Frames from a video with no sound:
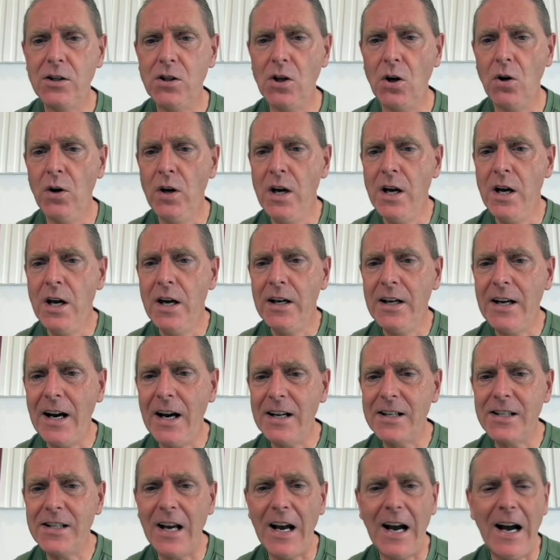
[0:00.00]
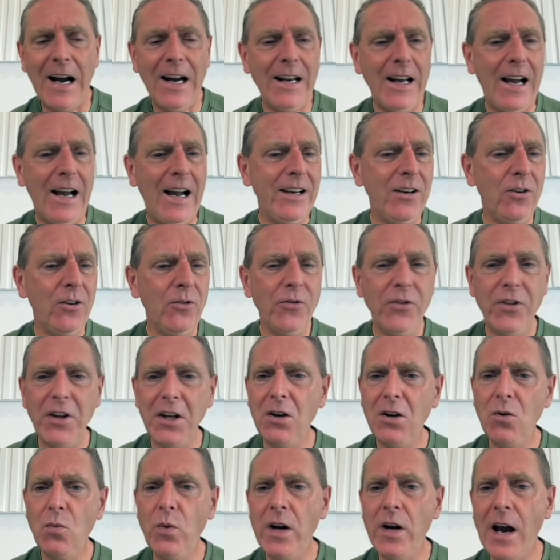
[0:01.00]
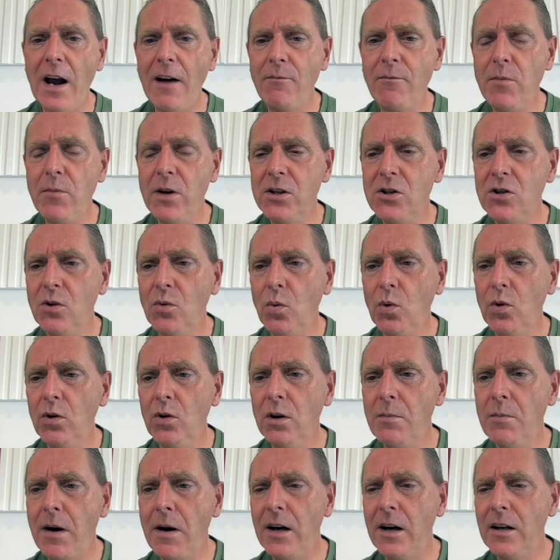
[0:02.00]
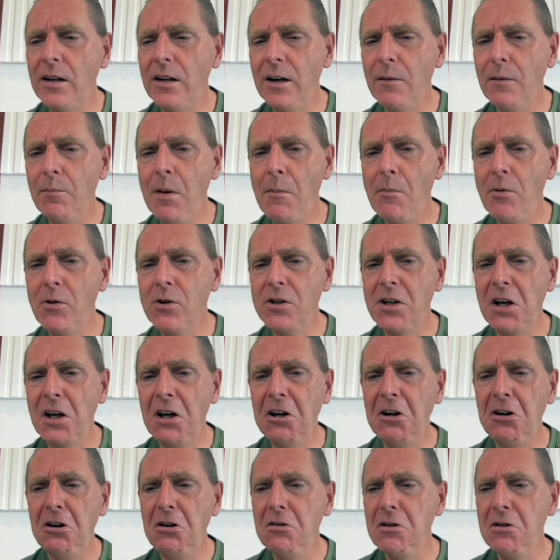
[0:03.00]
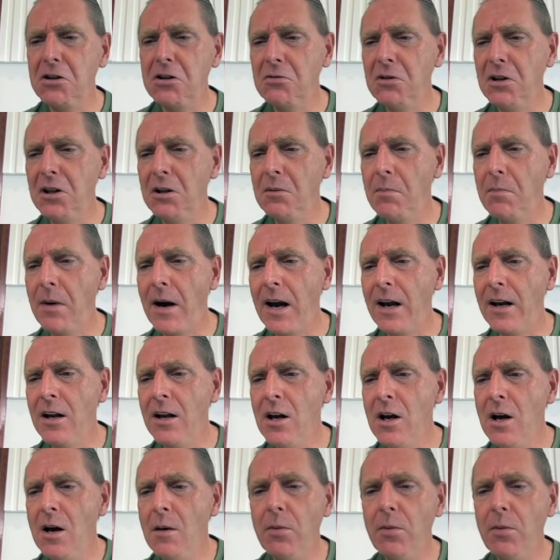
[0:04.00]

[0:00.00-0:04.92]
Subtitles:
So, guys, I don't think we have much to worry about. A lot of people are saying, oh, it's really bad.